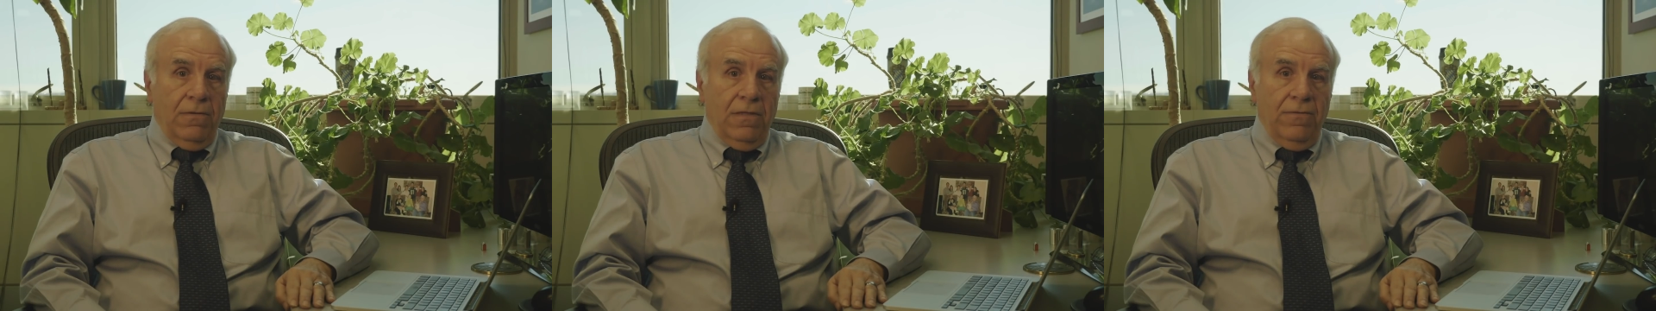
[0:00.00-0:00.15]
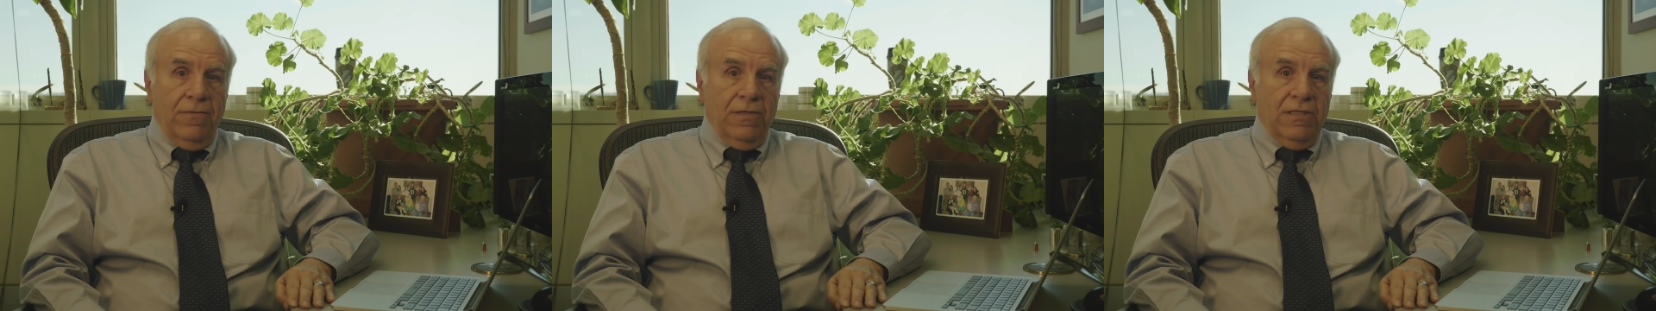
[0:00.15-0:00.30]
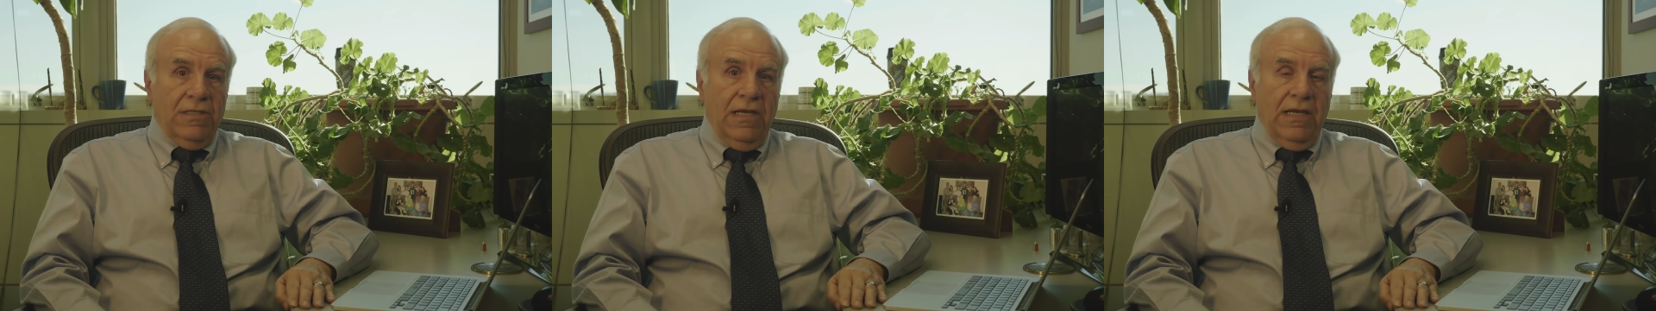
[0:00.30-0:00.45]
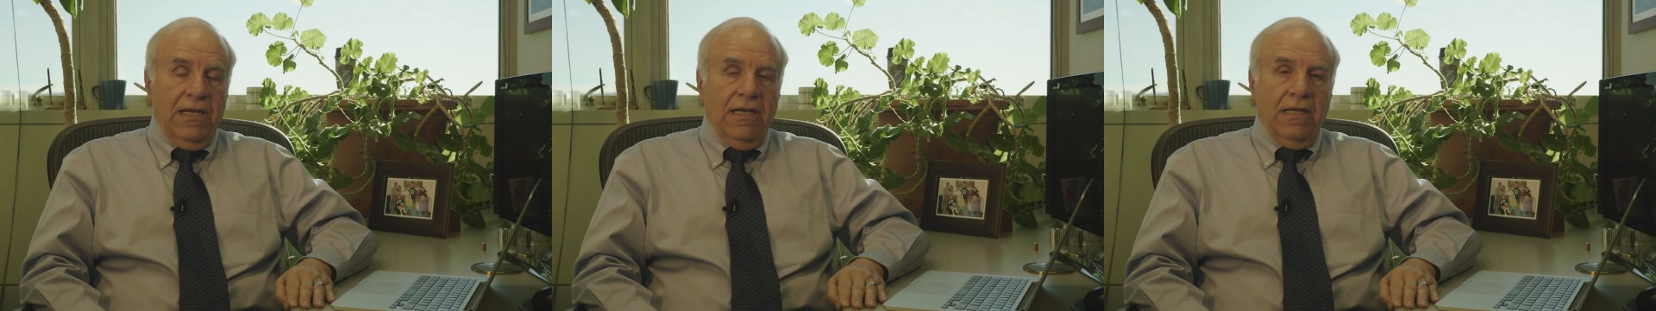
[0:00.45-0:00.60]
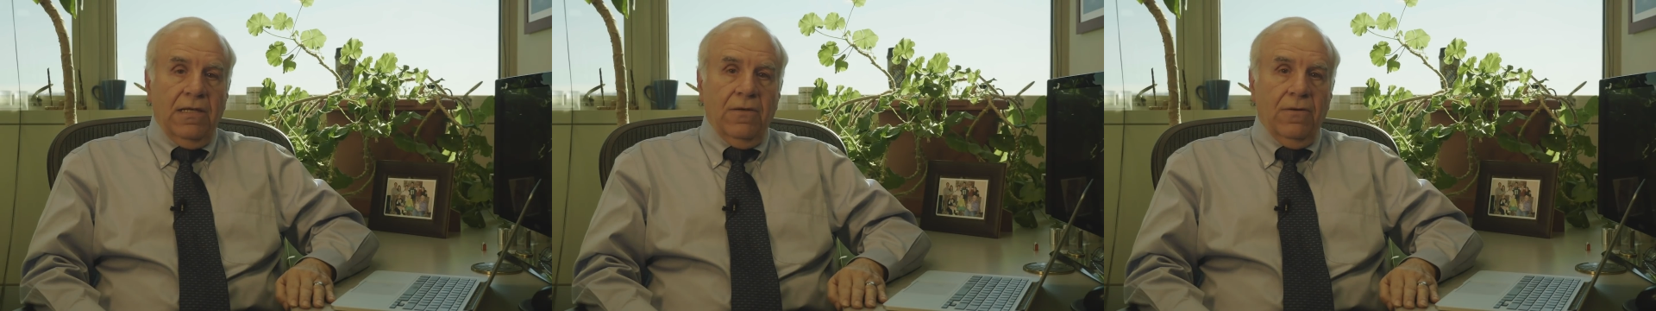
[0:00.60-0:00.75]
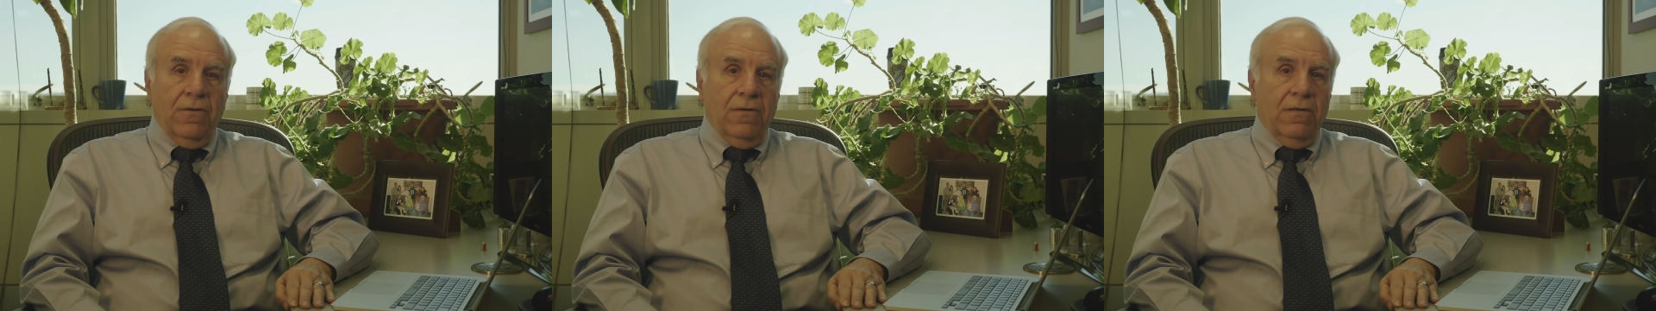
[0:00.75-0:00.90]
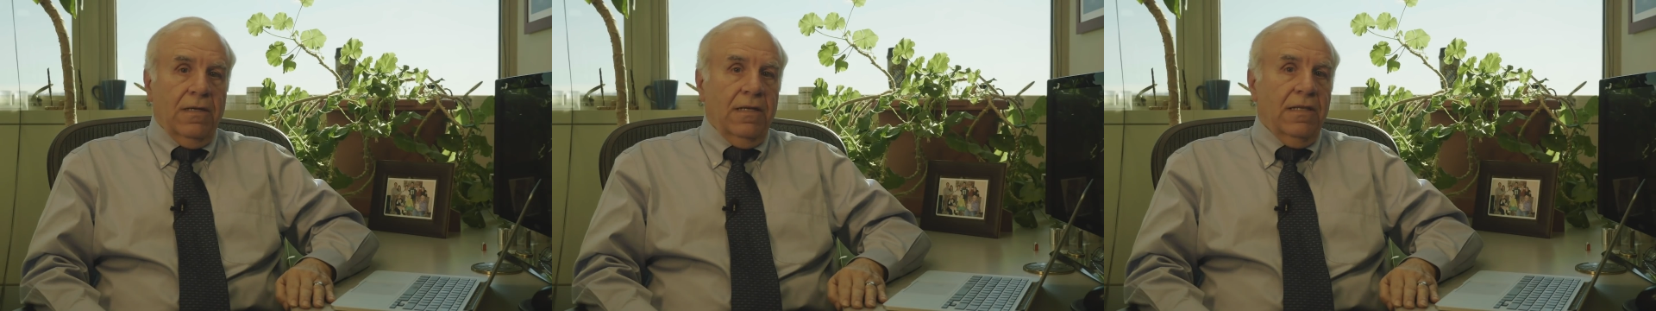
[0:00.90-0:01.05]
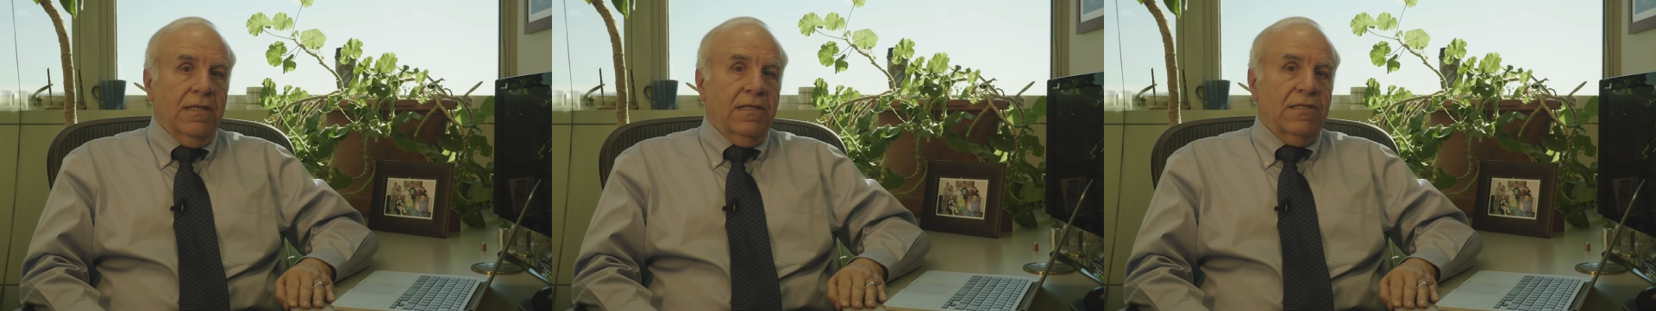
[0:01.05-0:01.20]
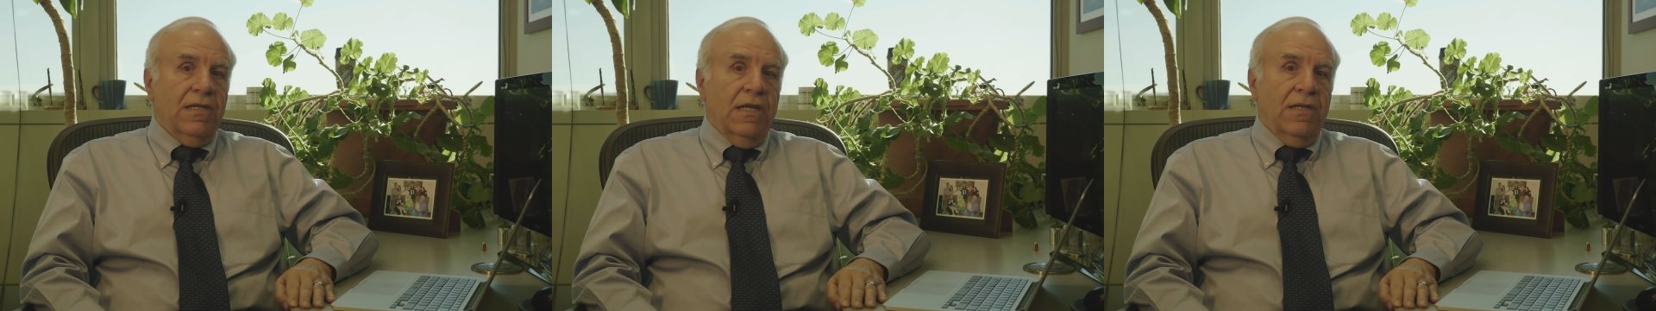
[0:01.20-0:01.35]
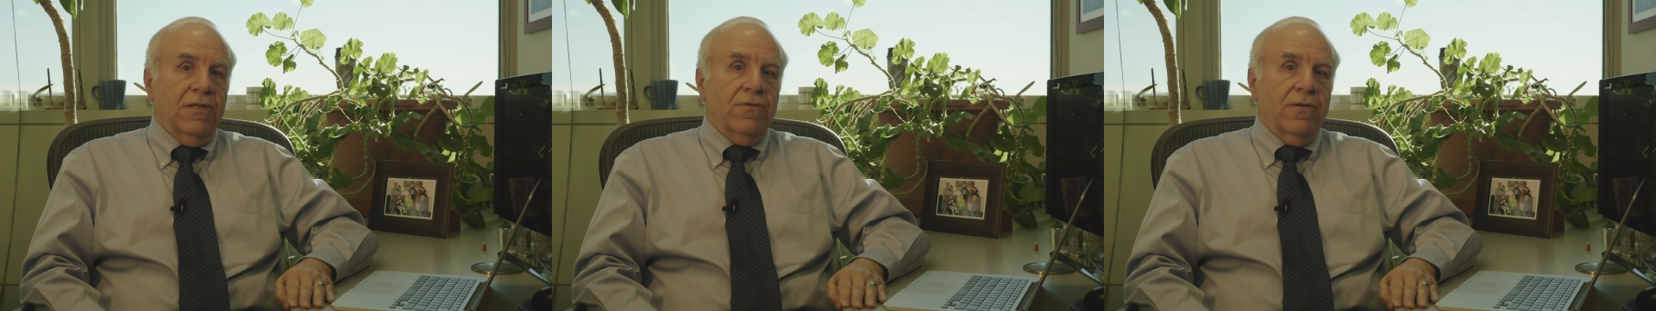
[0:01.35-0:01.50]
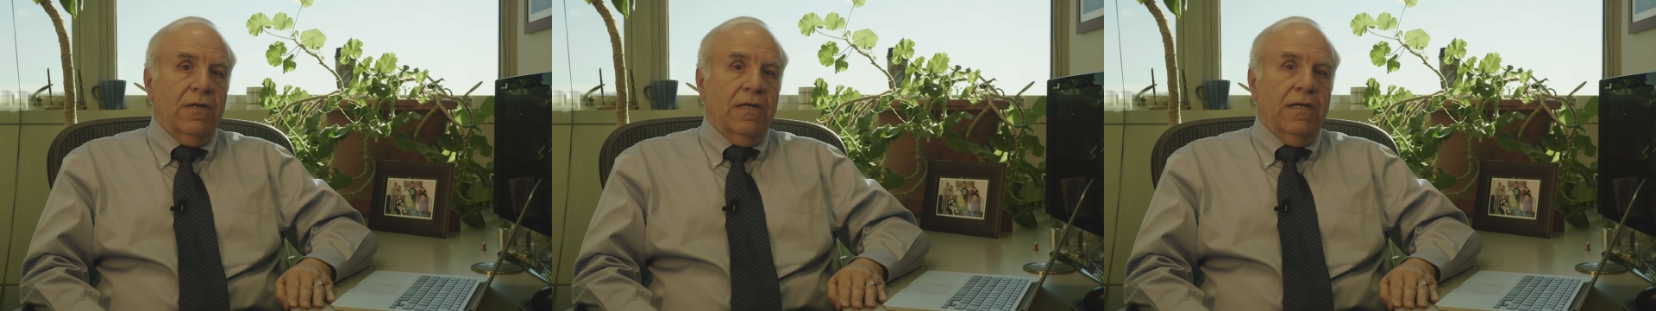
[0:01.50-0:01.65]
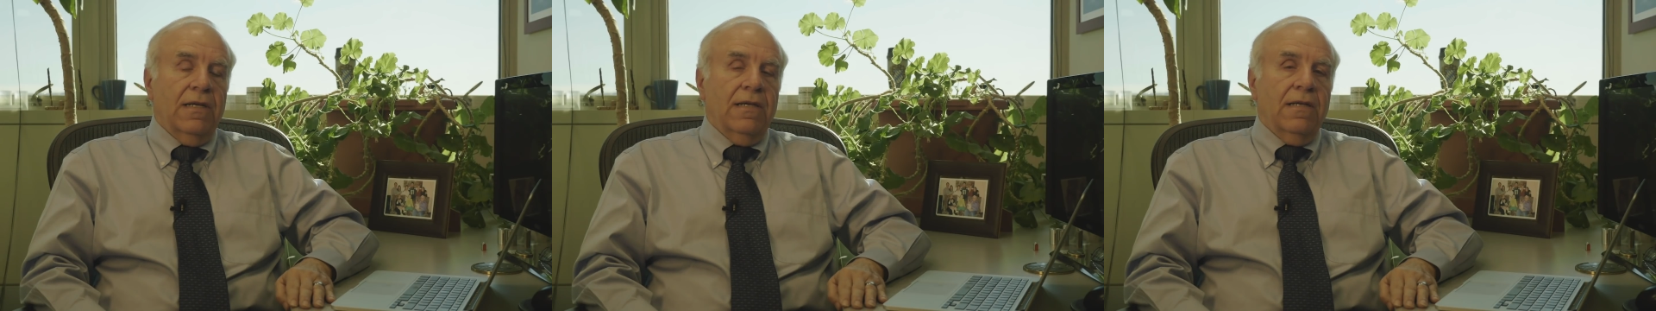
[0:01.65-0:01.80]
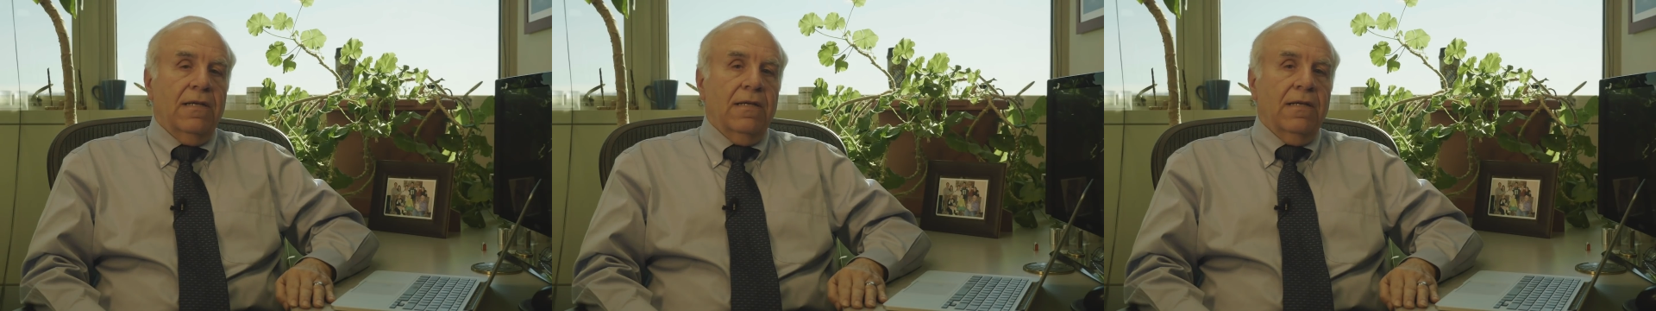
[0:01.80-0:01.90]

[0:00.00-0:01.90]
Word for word: that was taken early this century.